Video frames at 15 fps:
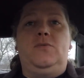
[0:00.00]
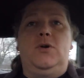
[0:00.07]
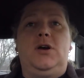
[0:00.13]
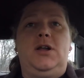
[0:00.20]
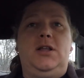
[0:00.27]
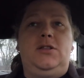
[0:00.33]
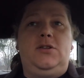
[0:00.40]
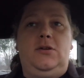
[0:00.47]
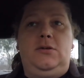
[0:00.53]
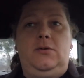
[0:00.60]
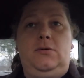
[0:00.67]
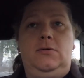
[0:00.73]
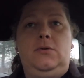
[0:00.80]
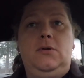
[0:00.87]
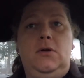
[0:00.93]
We're gonna
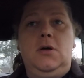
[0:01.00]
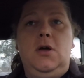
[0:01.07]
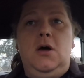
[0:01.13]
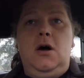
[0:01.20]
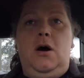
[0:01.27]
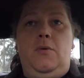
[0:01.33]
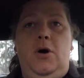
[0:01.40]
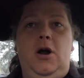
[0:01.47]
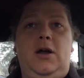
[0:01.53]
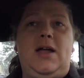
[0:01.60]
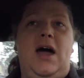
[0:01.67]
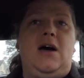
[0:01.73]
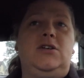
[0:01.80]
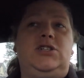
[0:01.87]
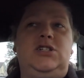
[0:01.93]
do a
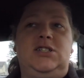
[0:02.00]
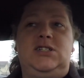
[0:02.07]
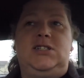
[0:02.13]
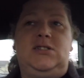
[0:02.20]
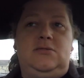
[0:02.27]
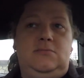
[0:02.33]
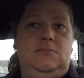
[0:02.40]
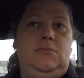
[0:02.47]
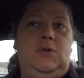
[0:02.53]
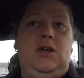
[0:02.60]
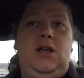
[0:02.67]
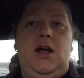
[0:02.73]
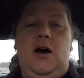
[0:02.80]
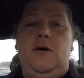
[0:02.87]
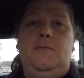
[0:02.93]
workout, just,
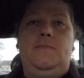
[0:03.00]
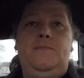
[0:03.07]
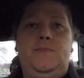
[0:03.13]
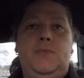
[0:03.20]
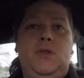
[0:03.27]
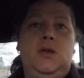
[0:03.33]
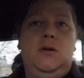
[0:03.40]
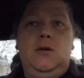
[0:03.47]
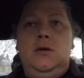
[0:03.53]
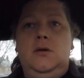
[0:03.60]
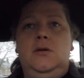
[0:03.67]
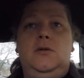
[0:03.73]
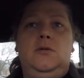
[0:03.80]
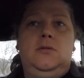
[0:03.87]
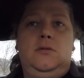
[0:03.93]
you know,
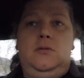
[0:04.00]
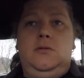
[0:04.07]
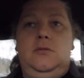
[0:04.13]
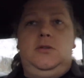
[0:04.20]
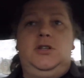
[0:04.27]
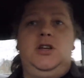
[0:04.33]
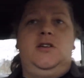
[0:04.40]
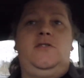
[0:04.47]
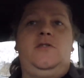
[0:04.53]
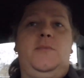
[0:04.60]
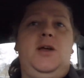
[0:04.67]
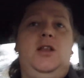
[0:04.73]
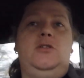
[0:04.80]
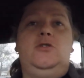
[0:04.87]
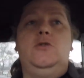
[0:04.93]
just for
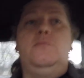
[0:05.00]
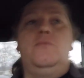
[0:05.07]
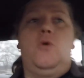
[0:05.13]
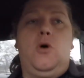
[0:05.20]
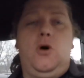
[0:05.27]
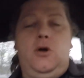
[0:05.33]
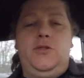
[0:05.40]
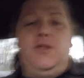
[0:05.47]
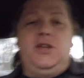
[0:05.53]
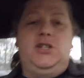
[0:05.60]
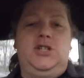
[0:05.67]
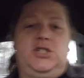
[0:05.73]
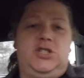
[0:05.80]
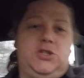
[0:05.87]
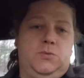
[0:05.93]
me to do more than
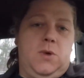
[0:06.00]
just the